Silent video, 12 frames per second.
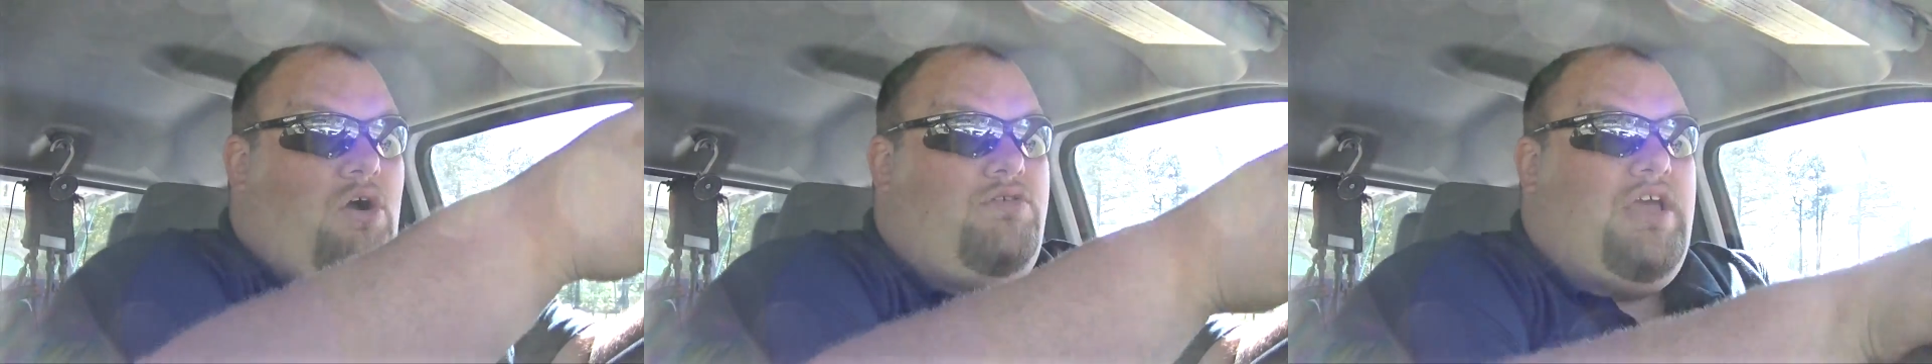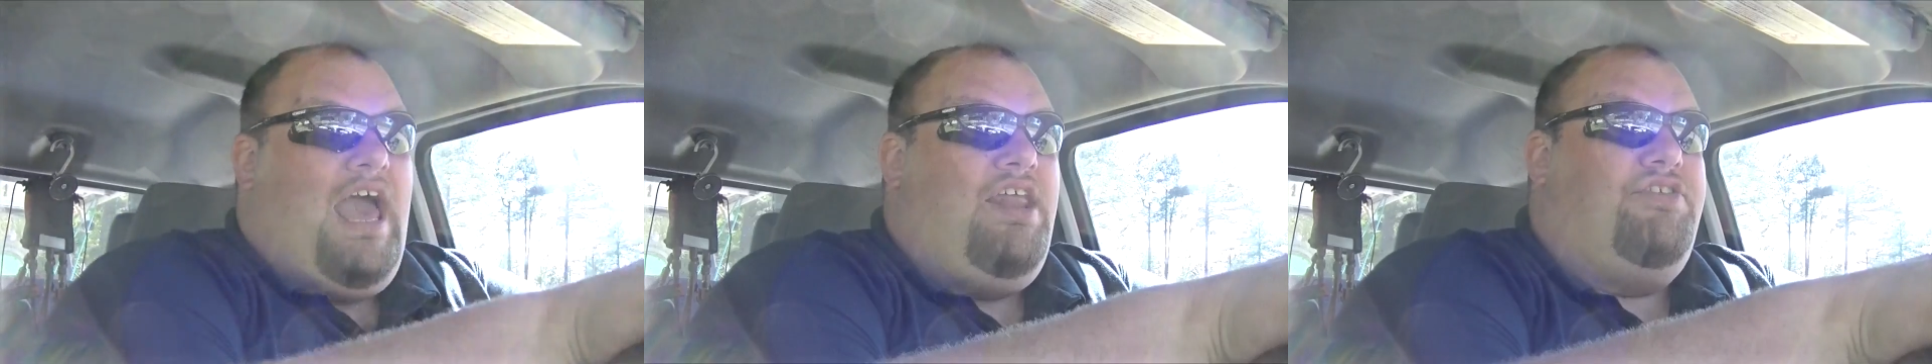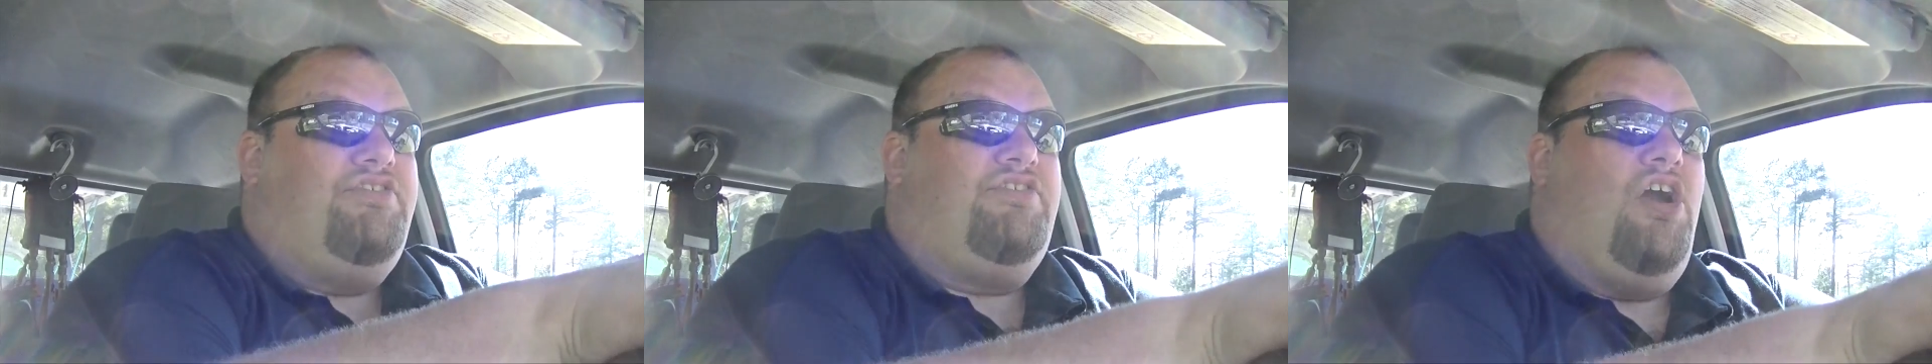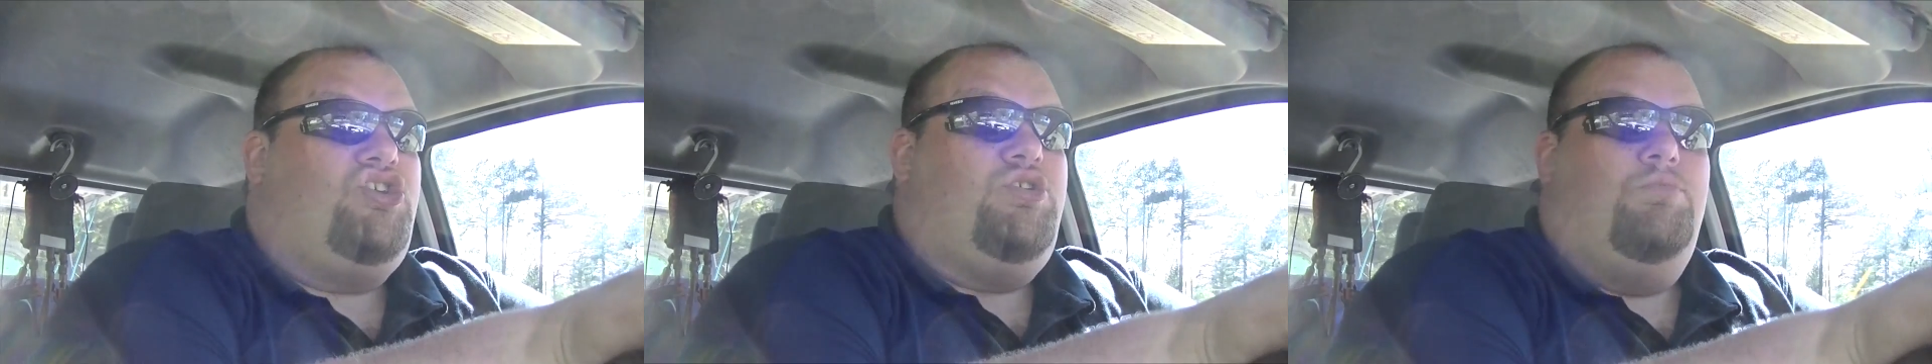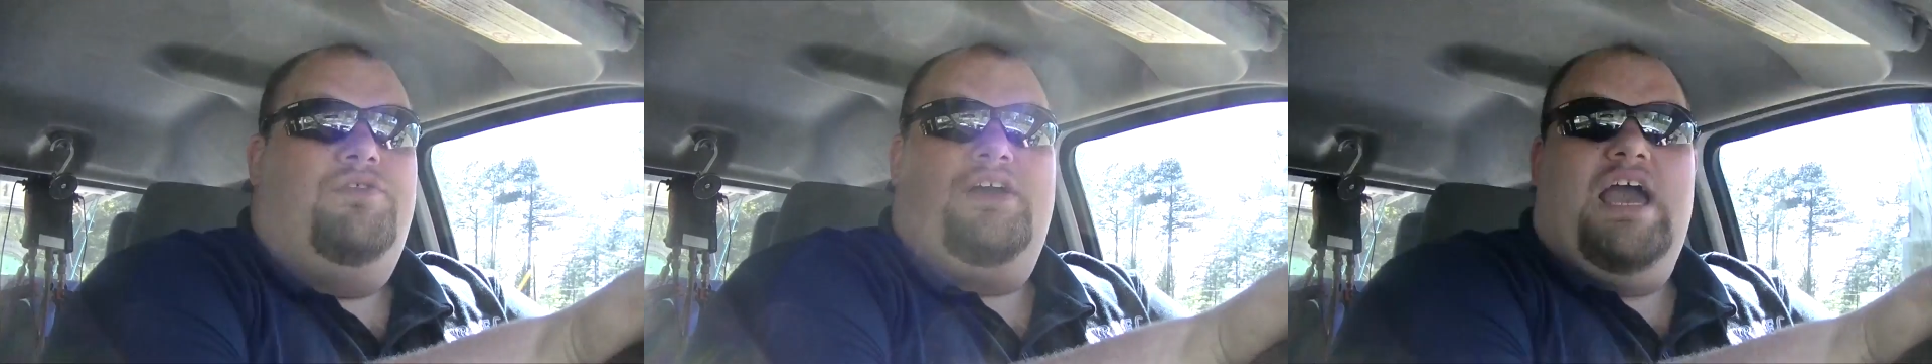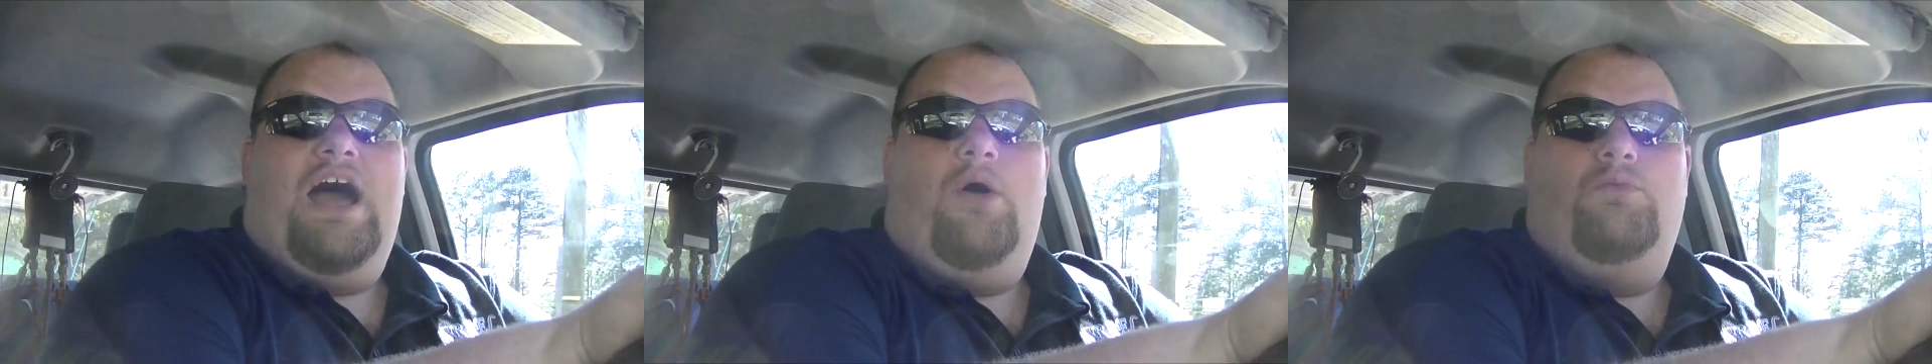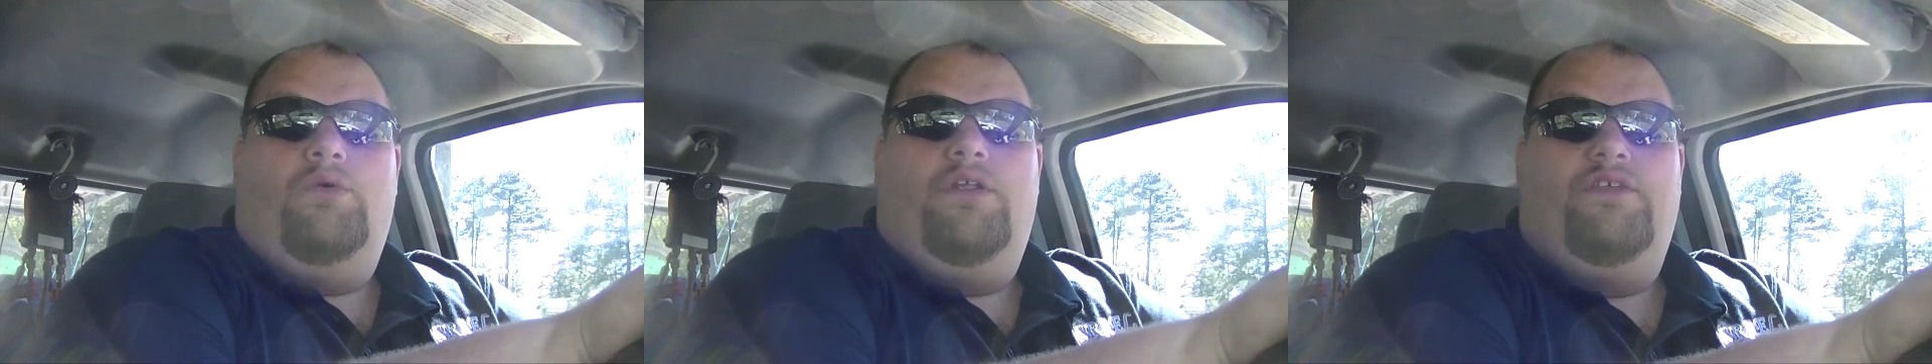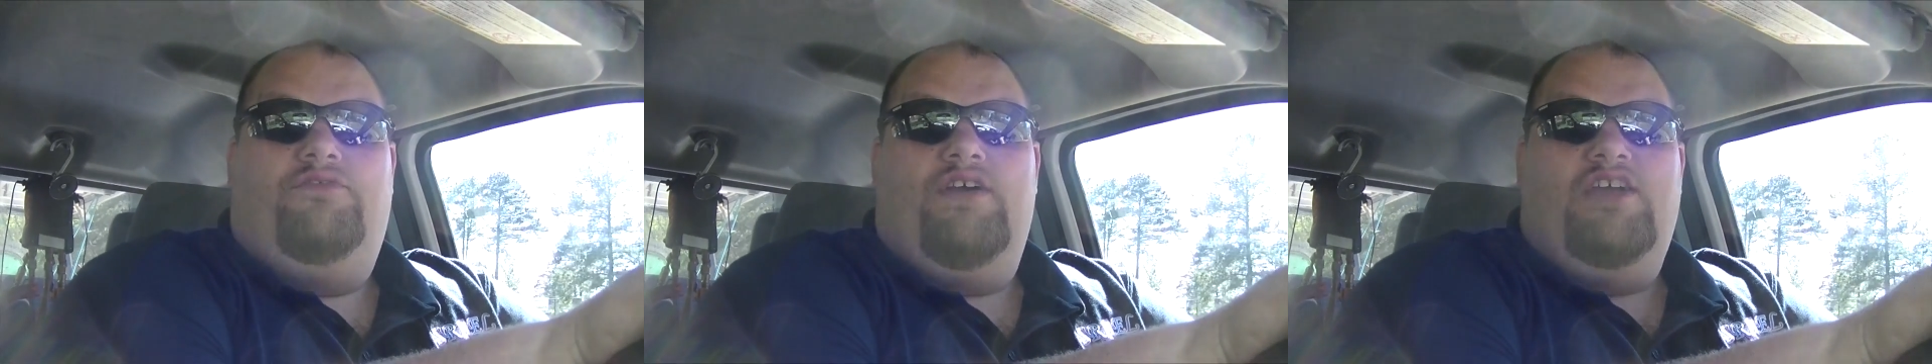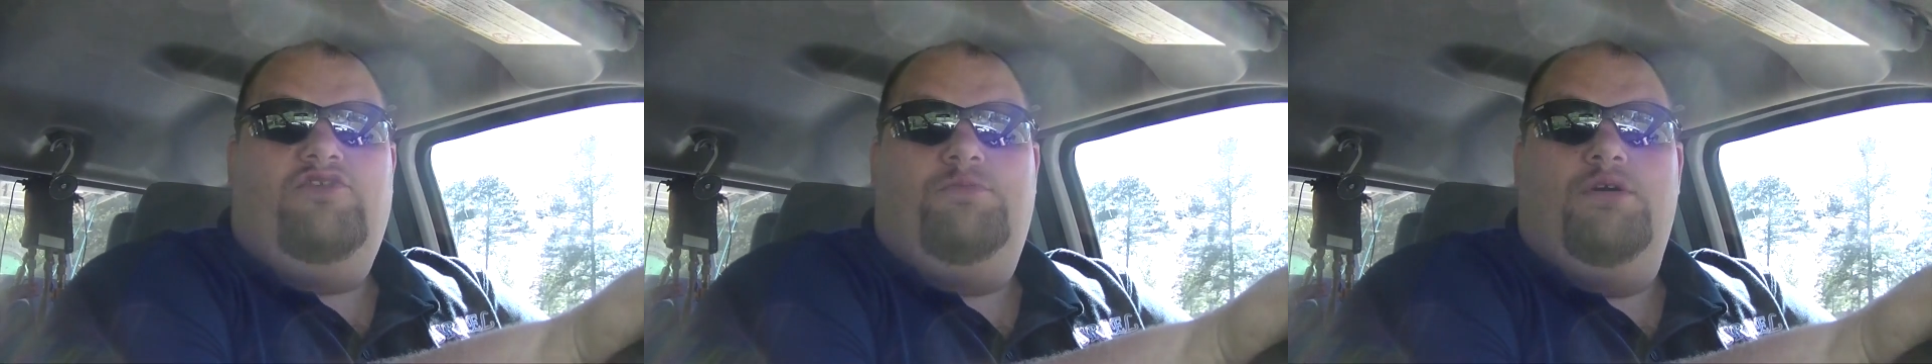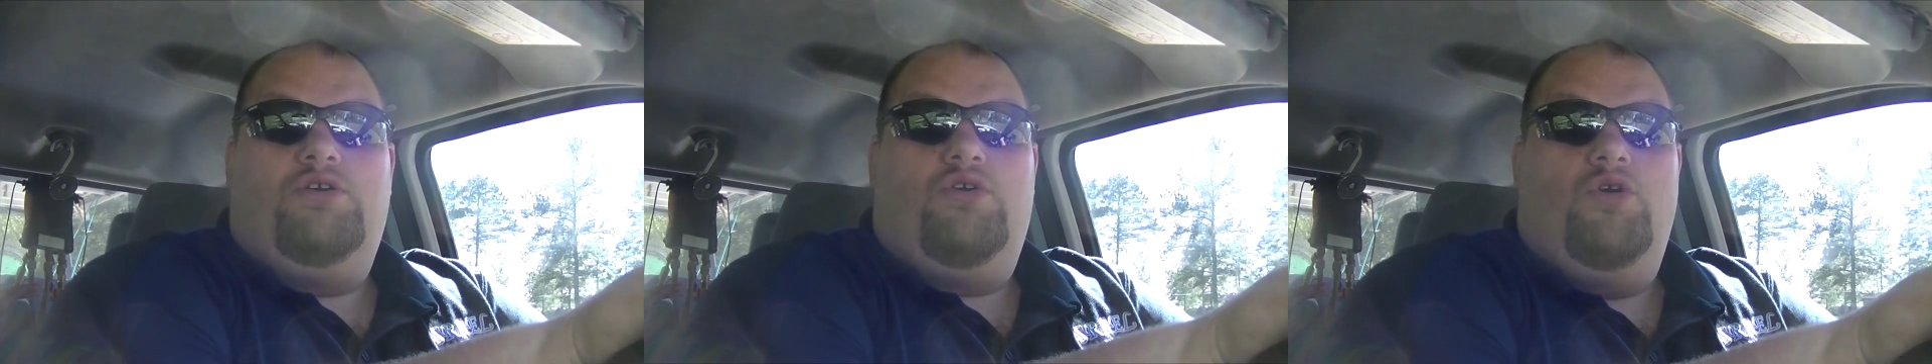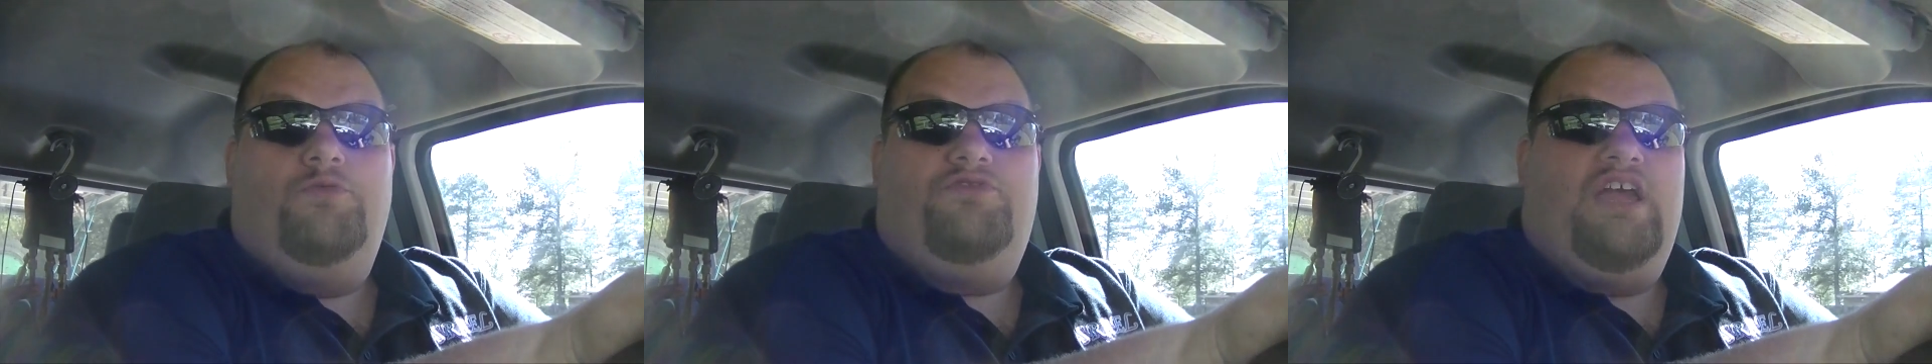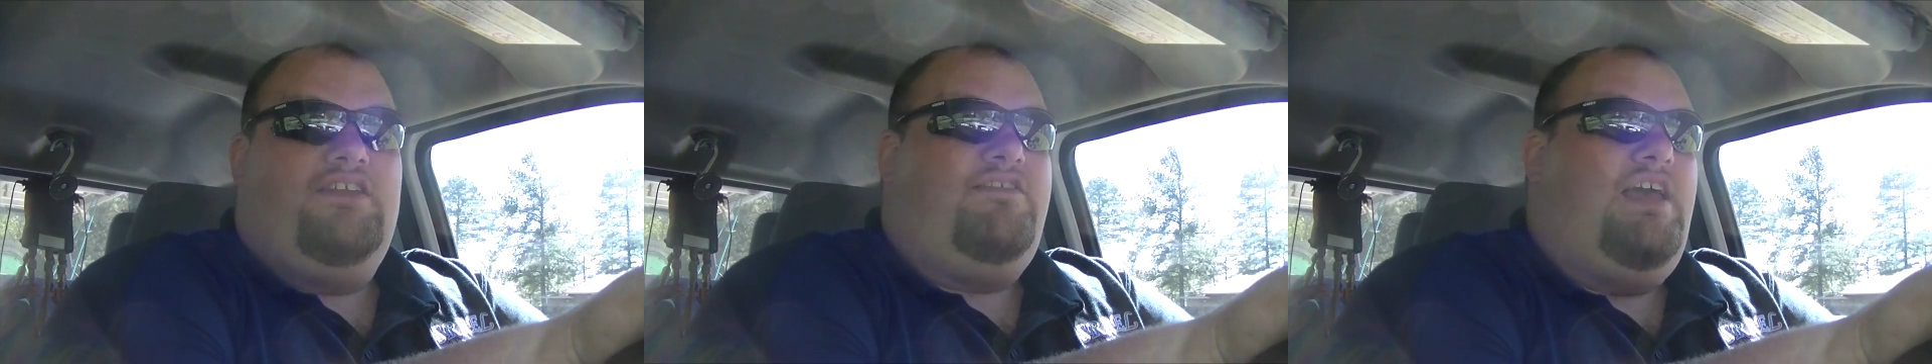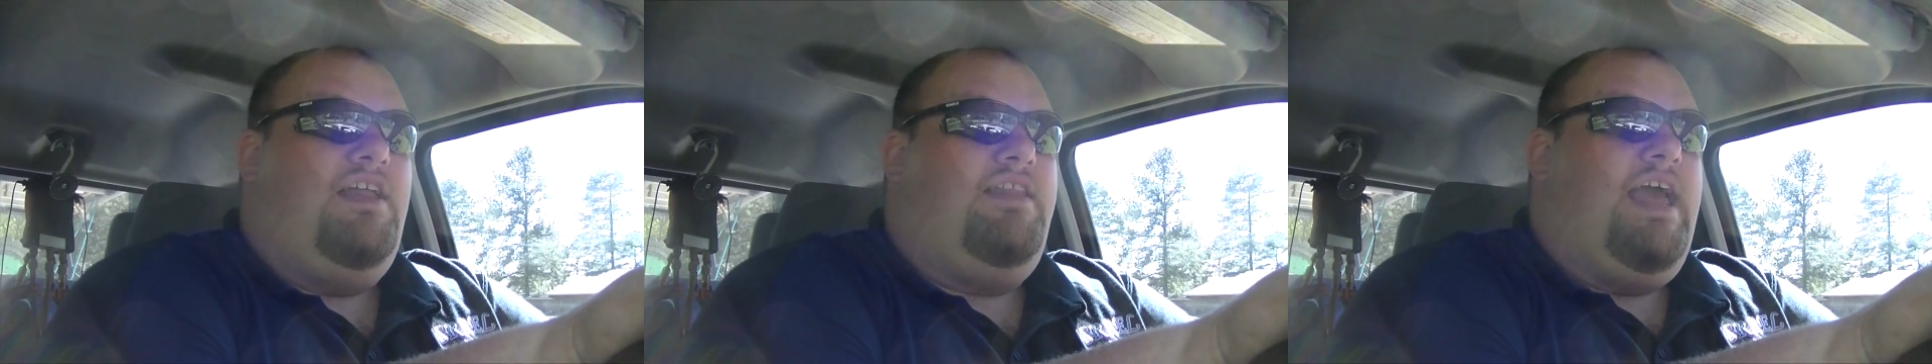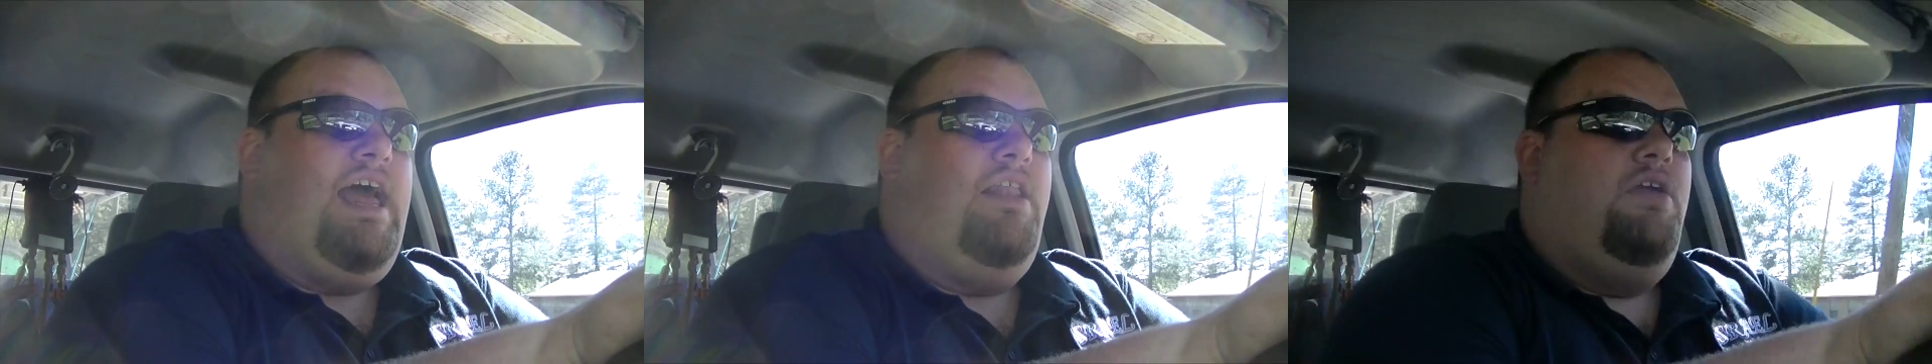had a discussion with a guy on one of the Facebook groups that said that